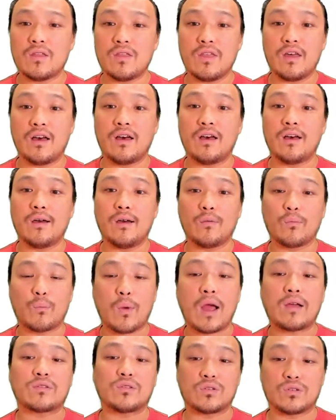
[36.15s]
the
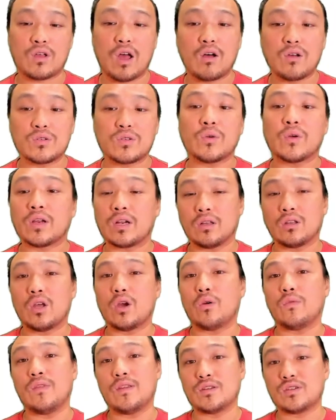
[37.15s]
browser is also going to
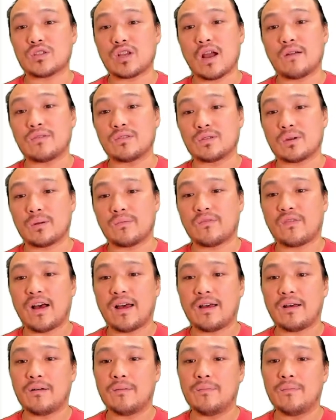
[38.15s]
load this JavaScript
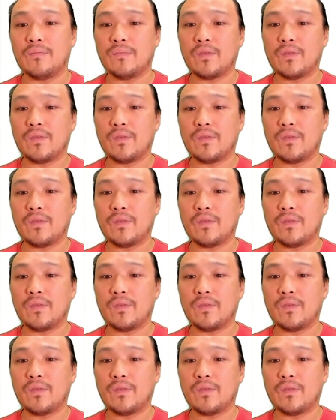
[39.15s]
file.